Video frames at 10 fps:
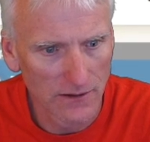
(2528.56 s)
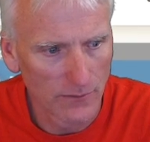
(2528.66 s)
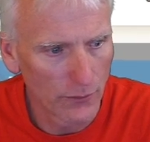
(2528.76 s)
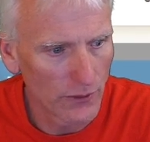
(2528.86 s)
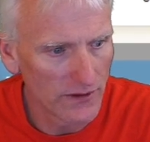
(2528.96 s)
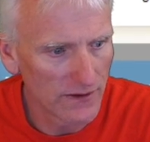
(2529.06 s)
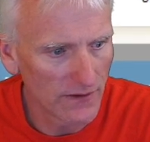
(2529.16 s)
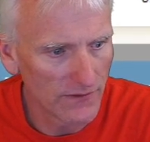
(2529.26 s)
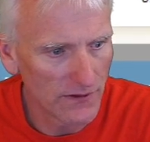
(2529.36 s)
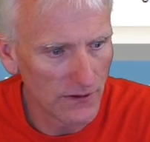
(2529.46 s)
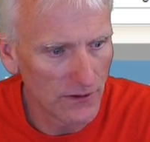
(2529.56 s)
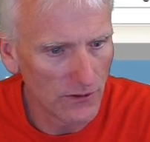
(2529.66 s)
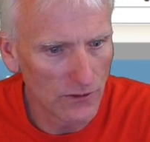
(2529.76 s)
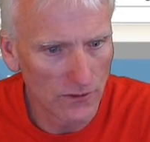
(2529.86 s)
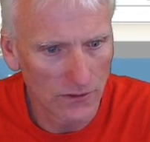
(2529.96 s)
pretty tough to
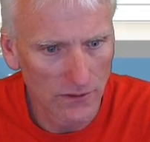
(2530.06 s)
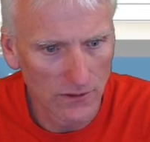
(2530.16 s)
do